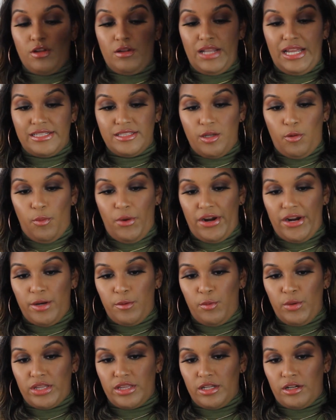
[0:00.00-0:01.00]
like to wear
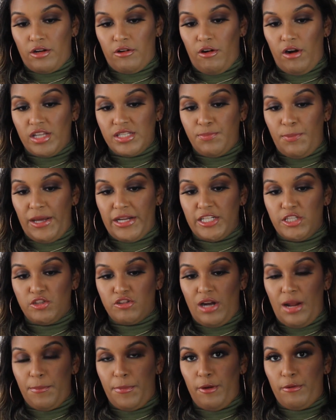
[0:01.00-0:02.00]
it with the crossbody
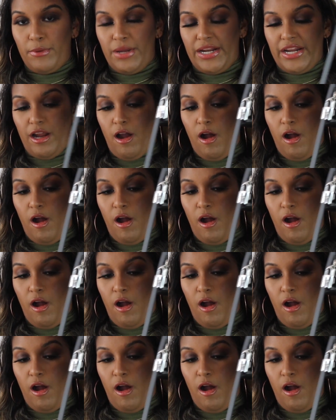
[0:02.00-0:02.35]
strap already